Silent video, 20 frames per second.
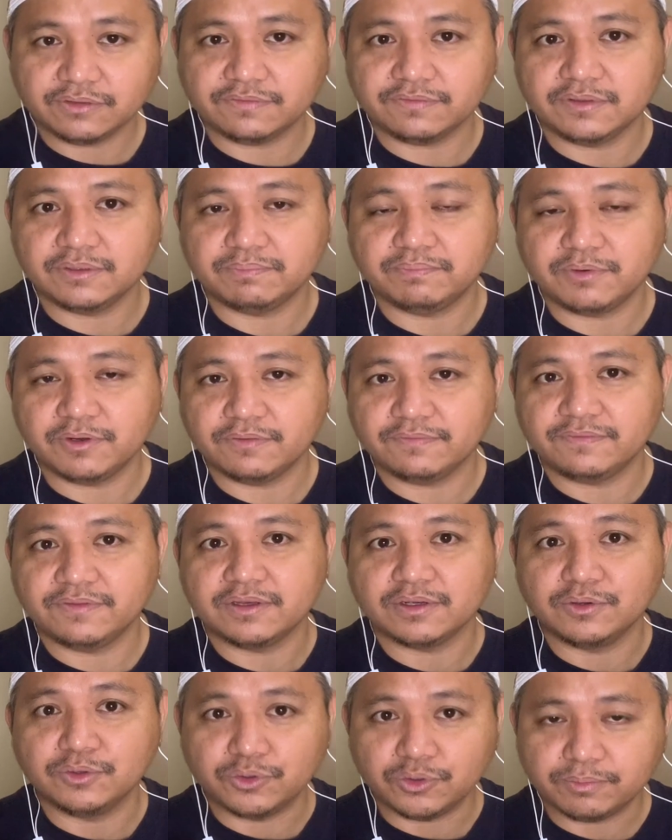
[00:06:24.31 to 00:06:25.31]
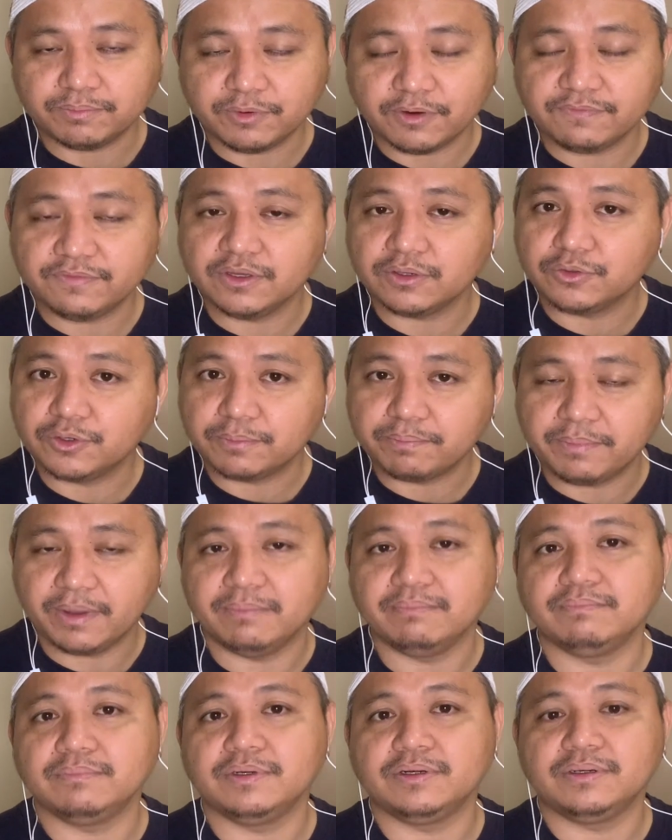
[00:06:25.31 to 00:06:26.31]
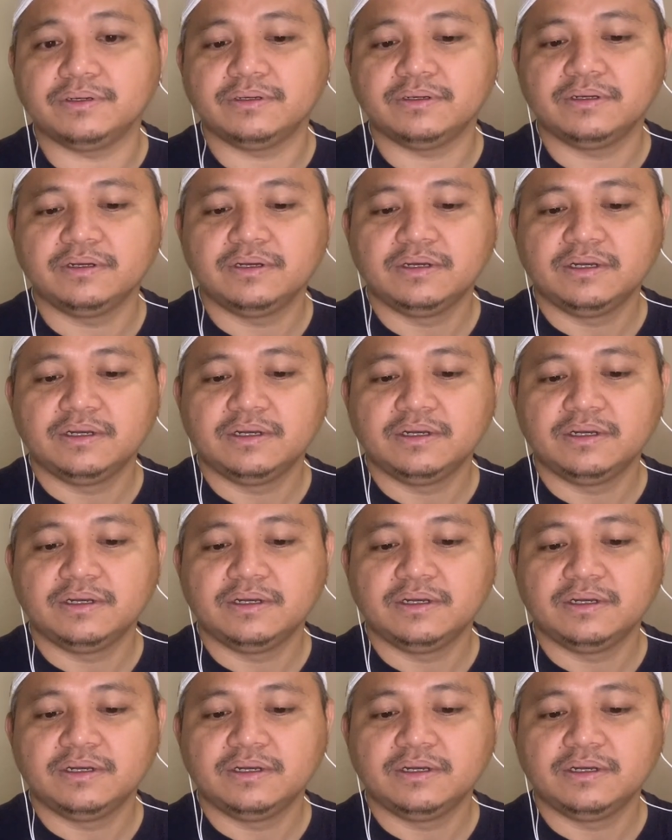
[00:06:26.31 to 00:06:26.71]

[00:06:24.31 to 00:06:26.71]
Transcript: of the group member